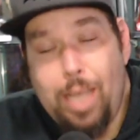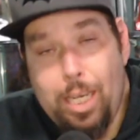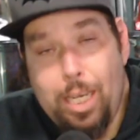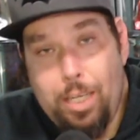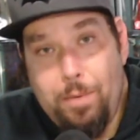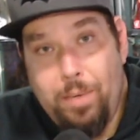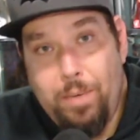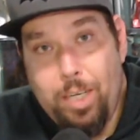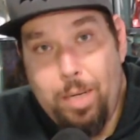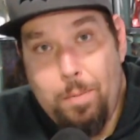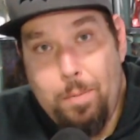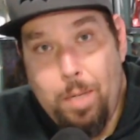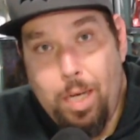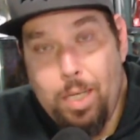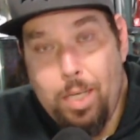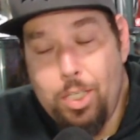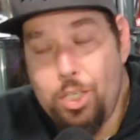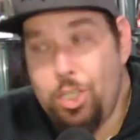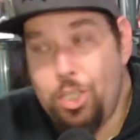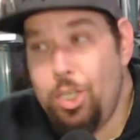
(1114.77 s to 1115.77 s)
you very
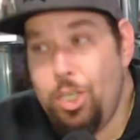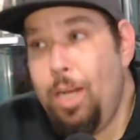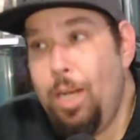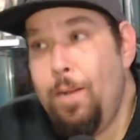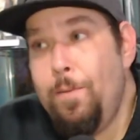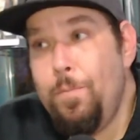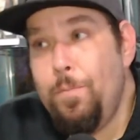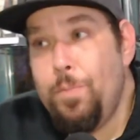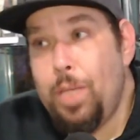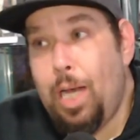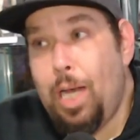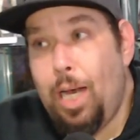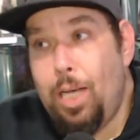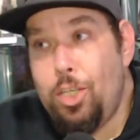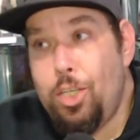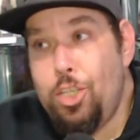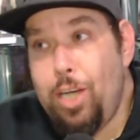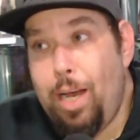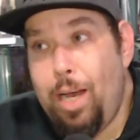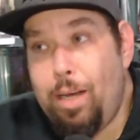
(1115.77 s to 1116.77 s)
much.
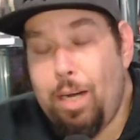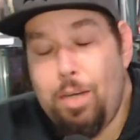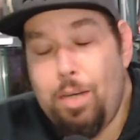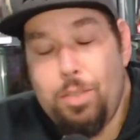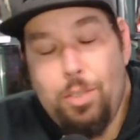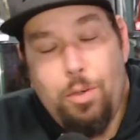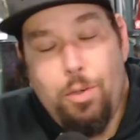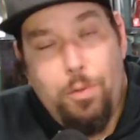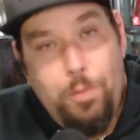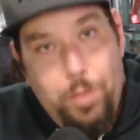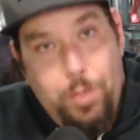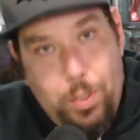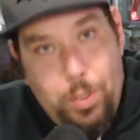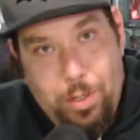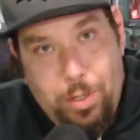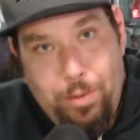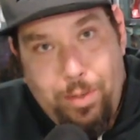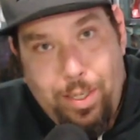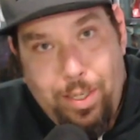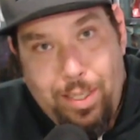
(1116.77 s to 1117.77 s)
Shout out to a few
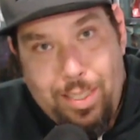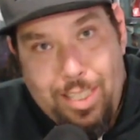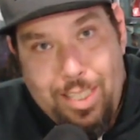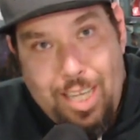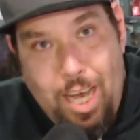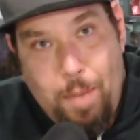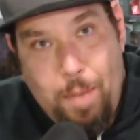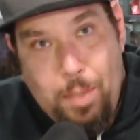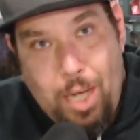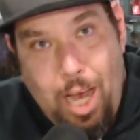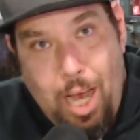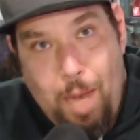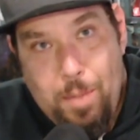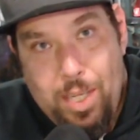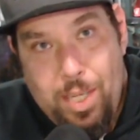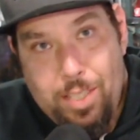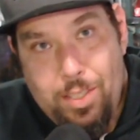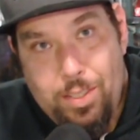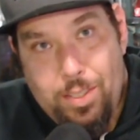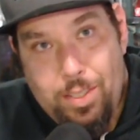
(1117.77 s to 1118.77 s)
of our top
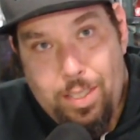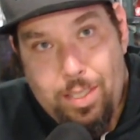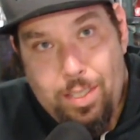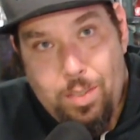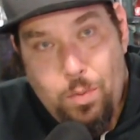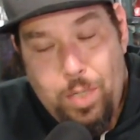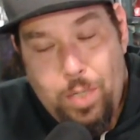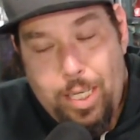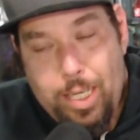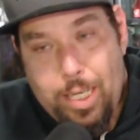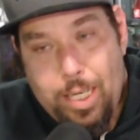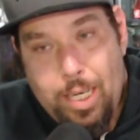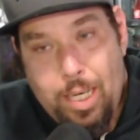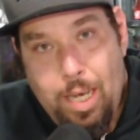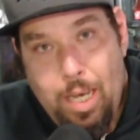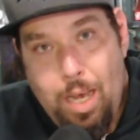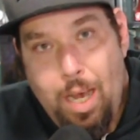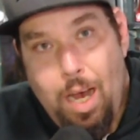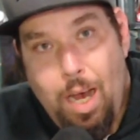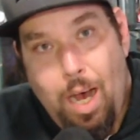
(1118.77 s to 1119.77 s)
commenters this week.
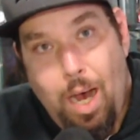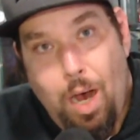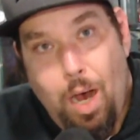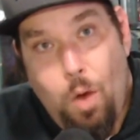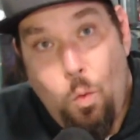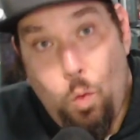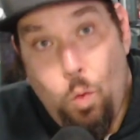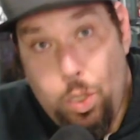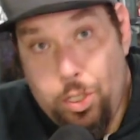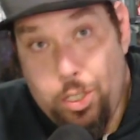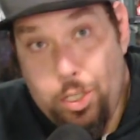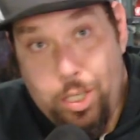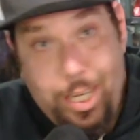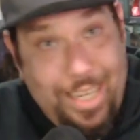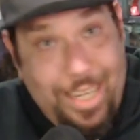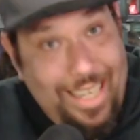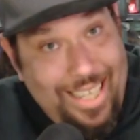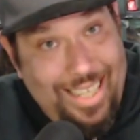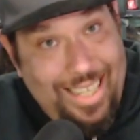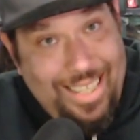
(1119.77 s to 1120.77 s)

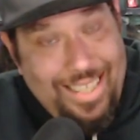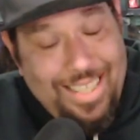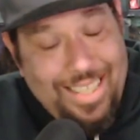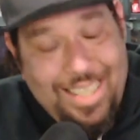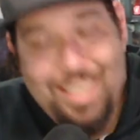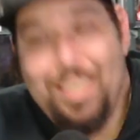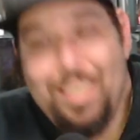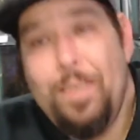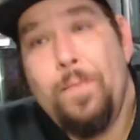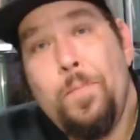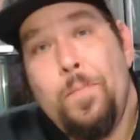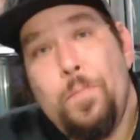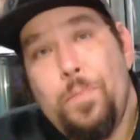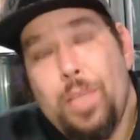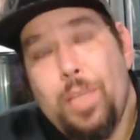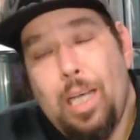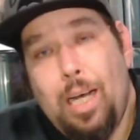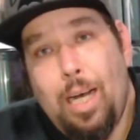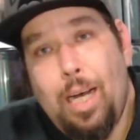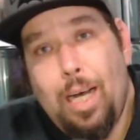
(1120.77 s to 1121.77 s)
Wunderkind,
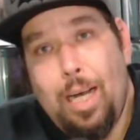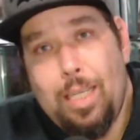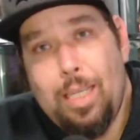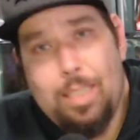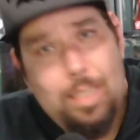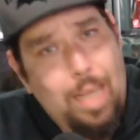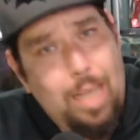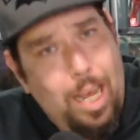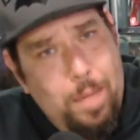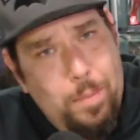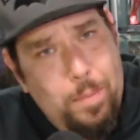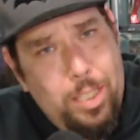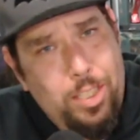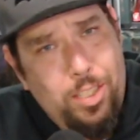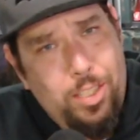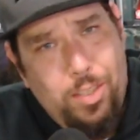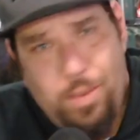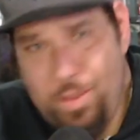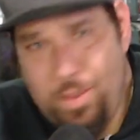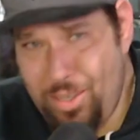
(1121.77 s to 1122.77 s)

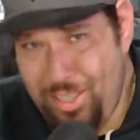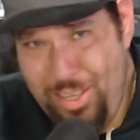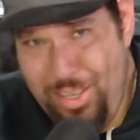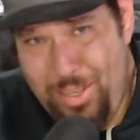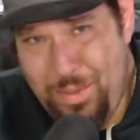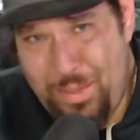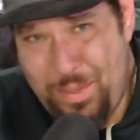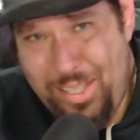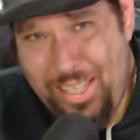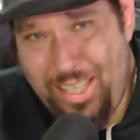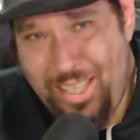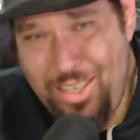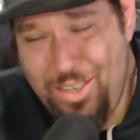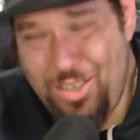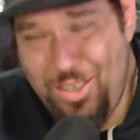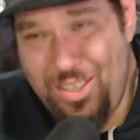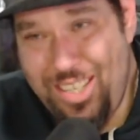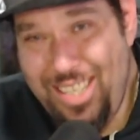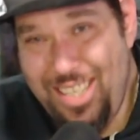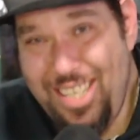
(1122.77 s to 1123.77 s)
Assignments,
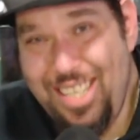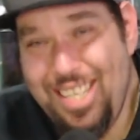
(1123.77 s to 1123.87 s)
3300,